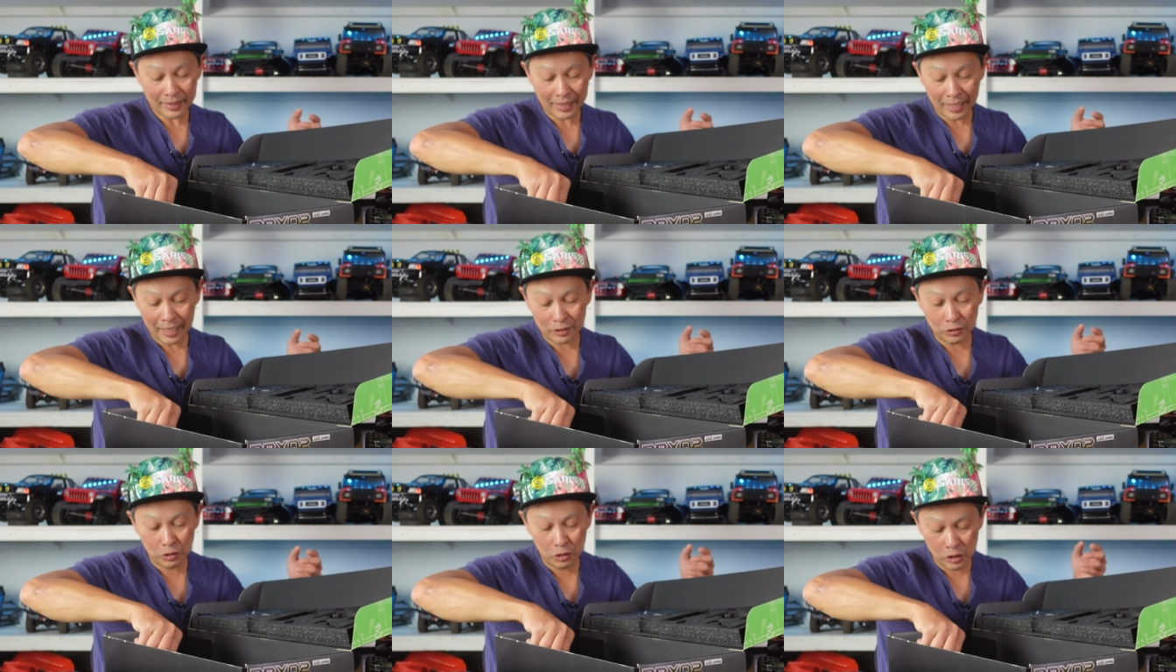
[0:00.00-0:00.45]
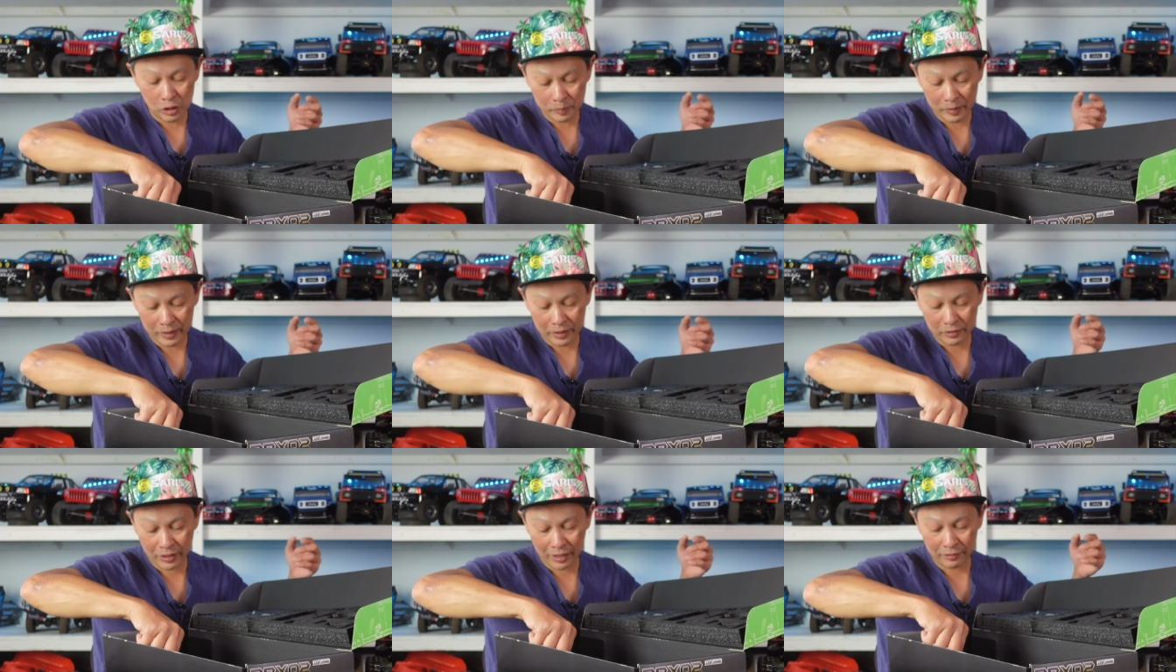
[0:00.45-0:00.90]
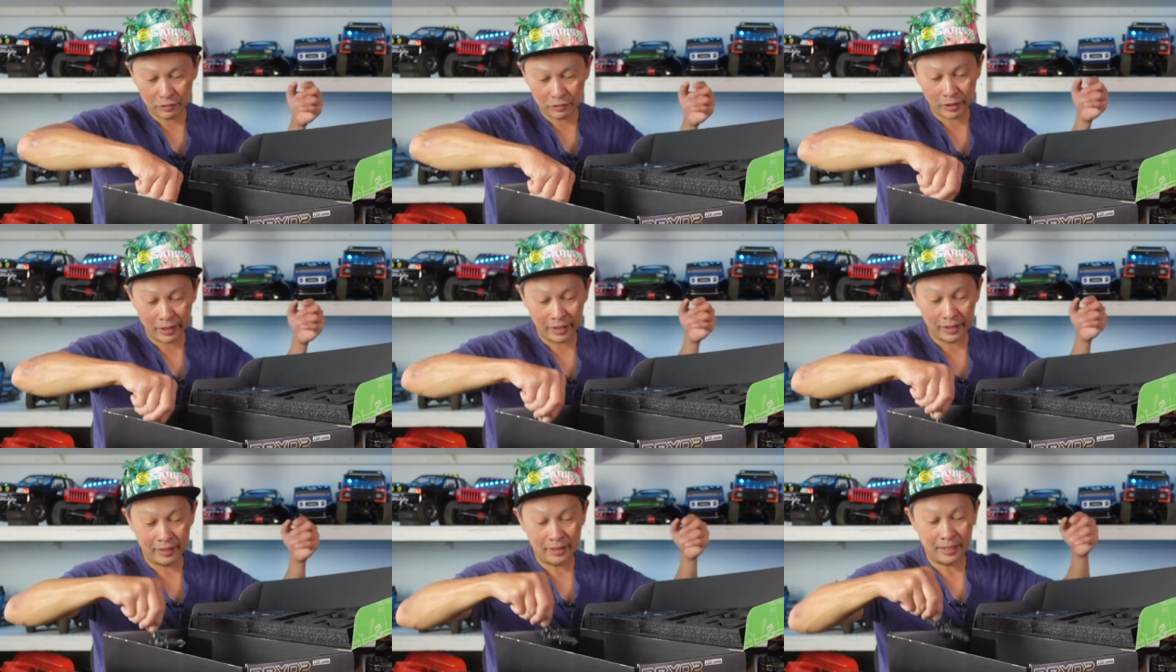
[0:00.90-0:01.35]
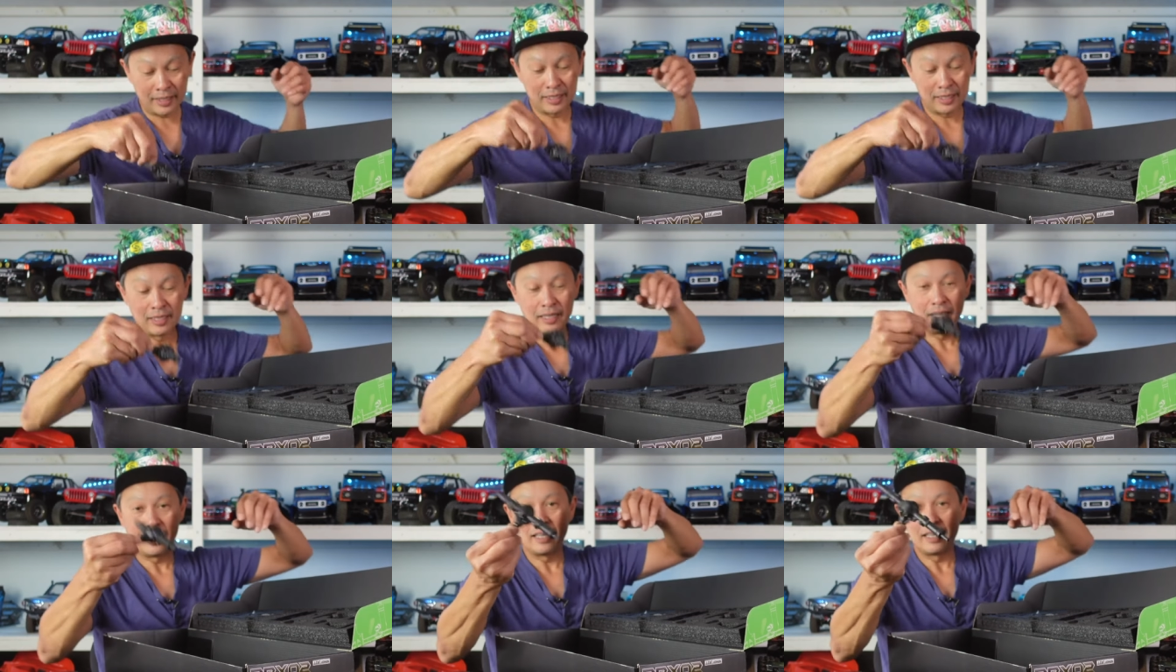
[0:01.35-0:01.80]
a two-speed drivetrain
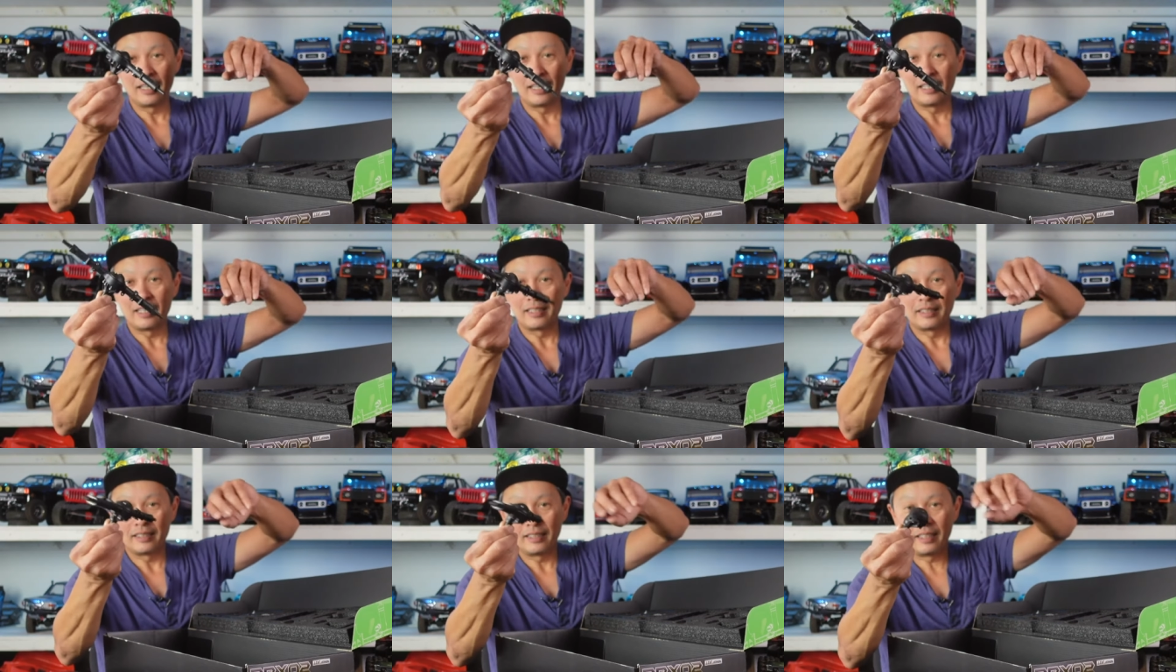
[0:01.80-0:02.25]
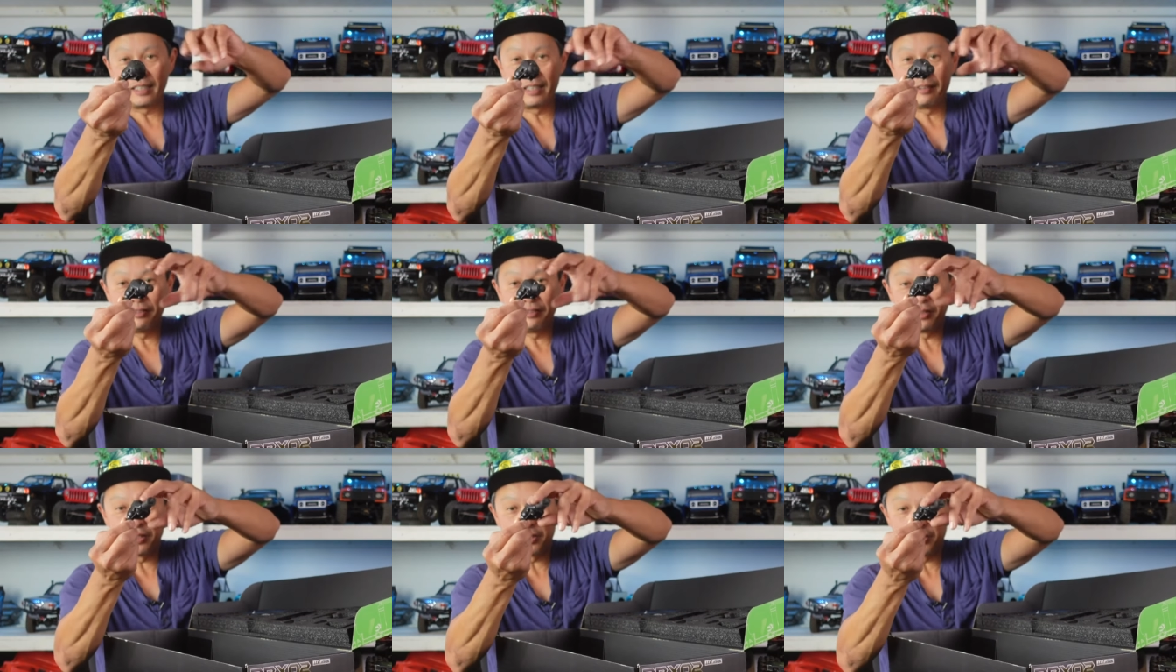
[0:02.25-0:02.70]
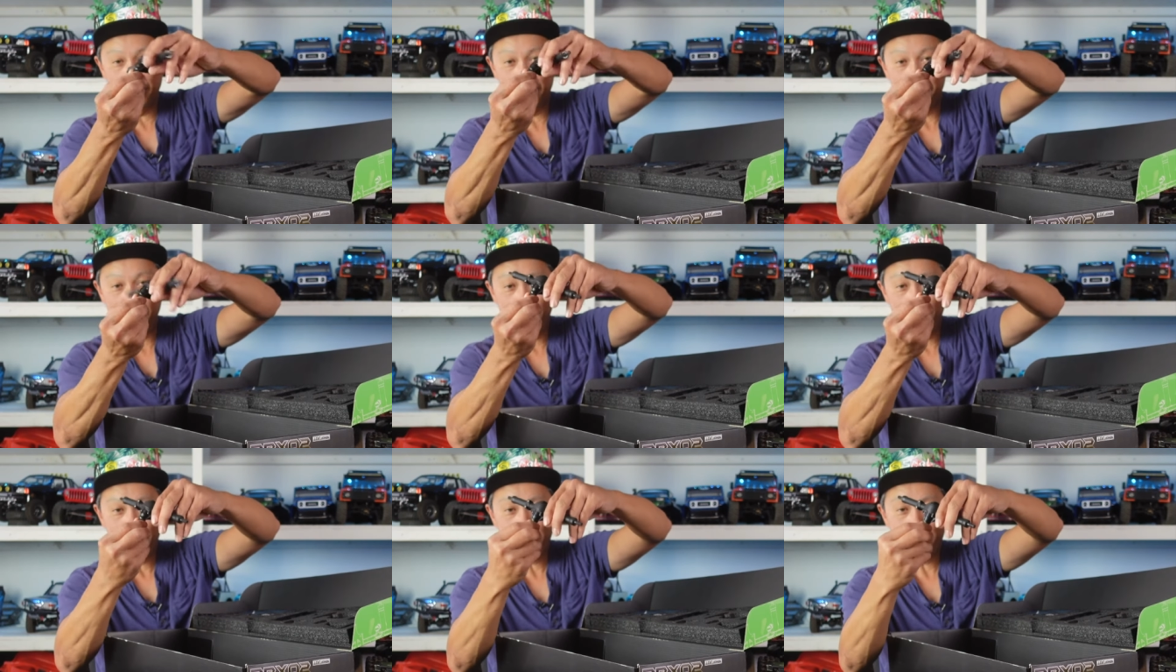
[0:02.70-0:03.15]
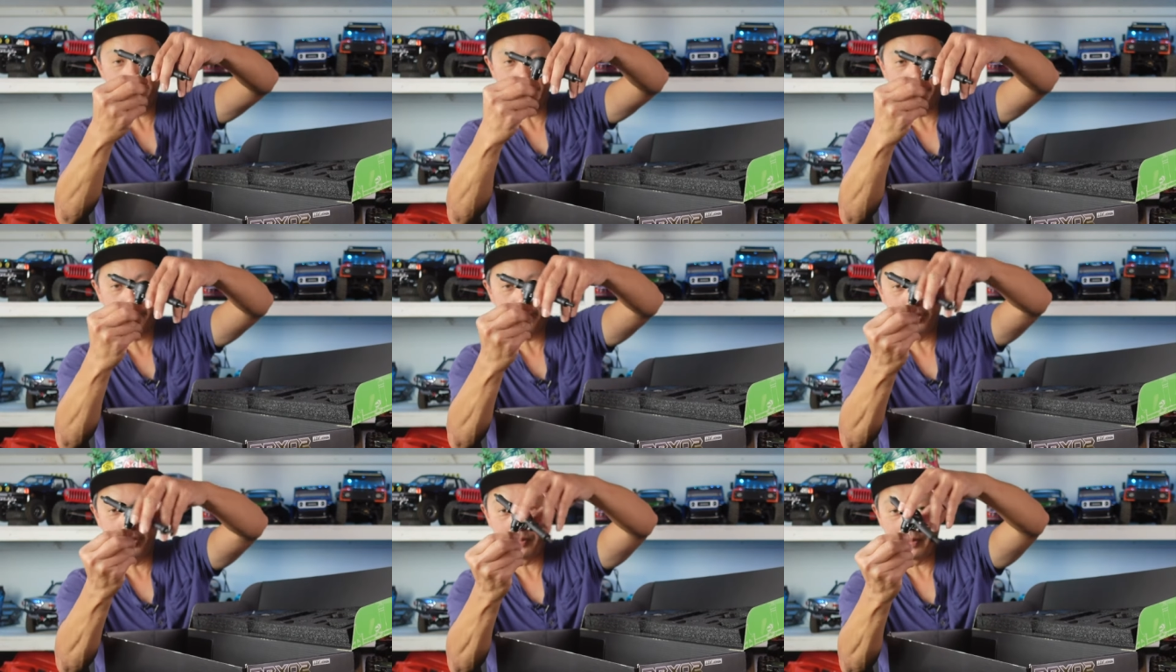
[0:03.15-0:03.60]
they give you a servo for the
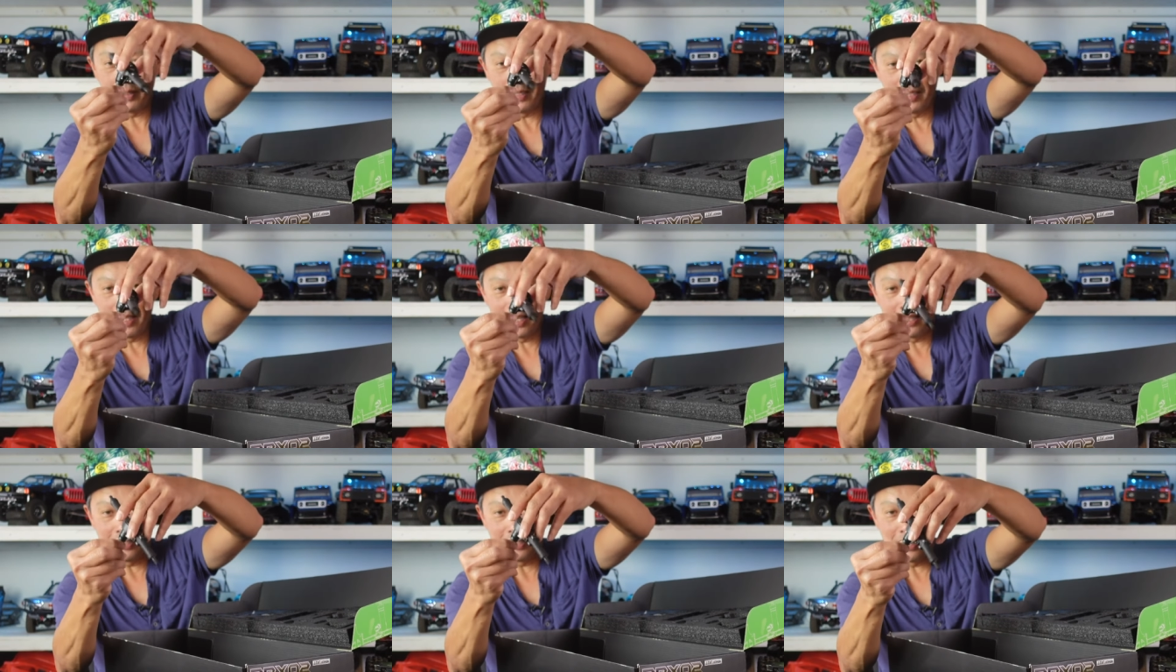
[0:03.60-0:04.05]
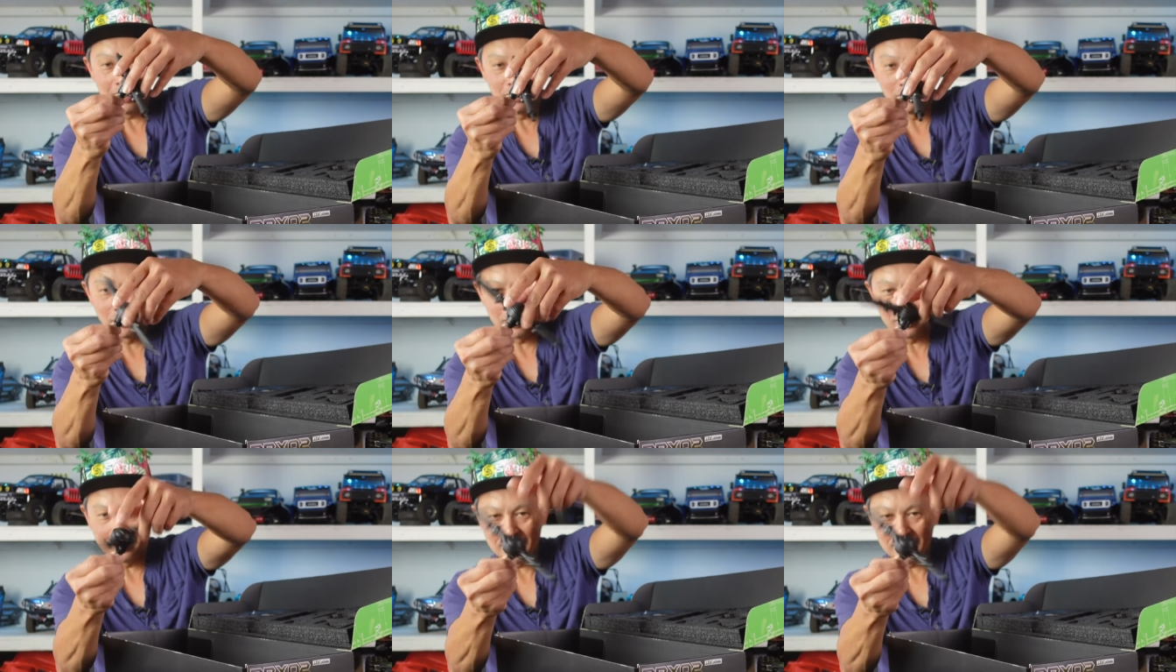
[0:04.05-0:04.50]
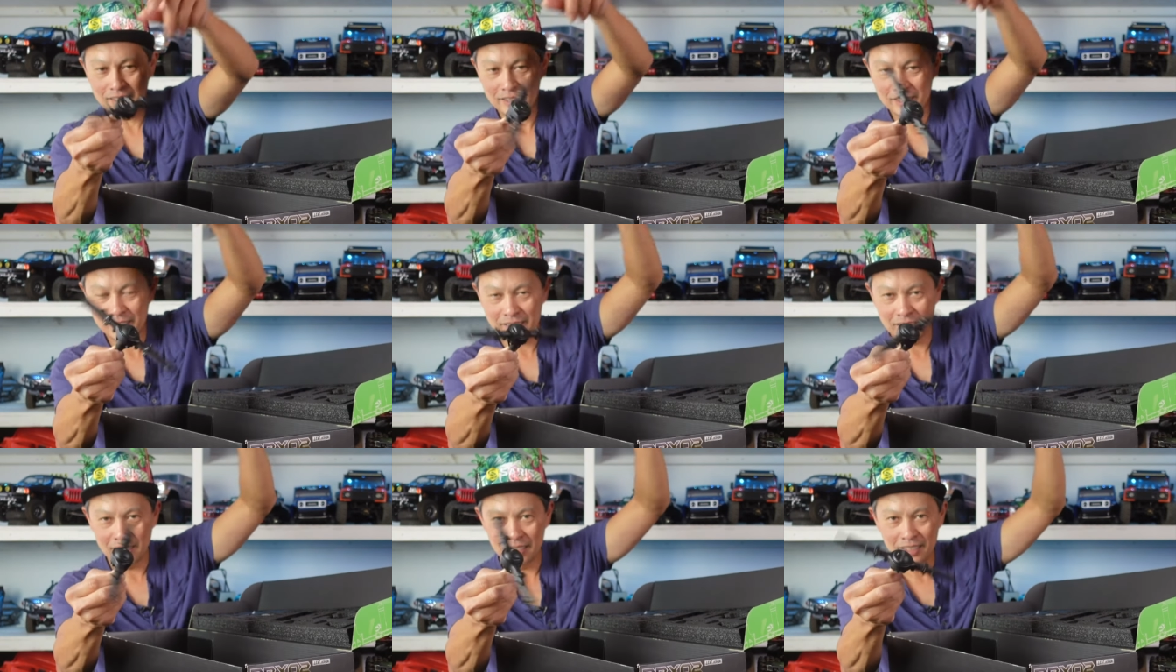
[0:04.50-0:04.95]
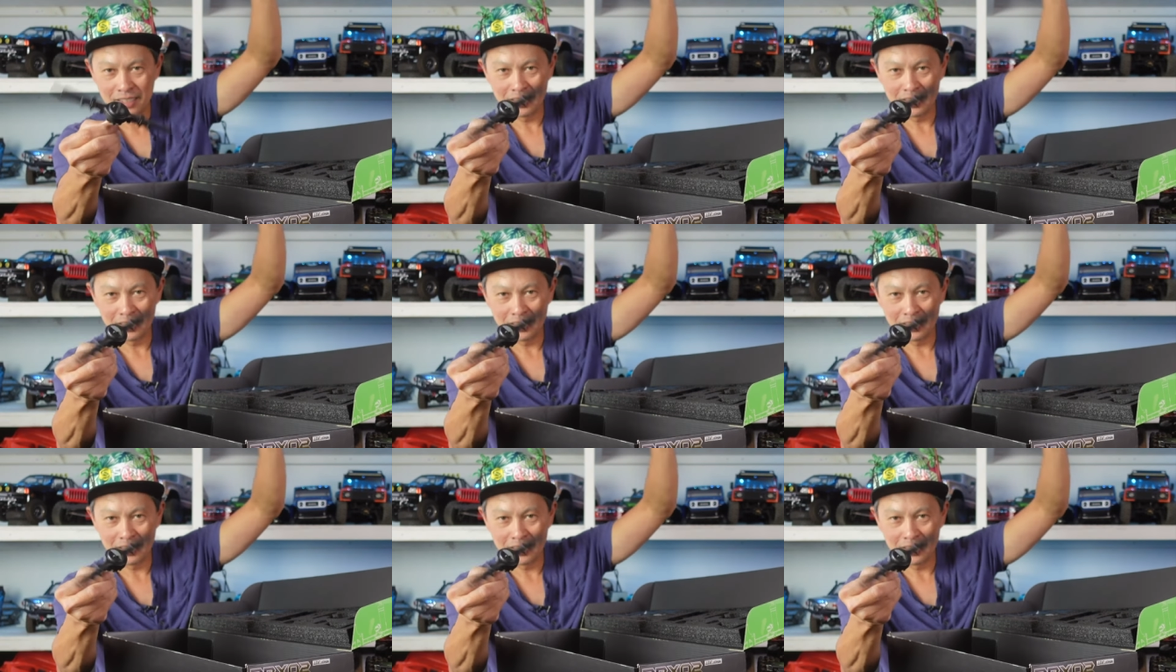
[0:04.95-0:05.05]
two-speed and then look at these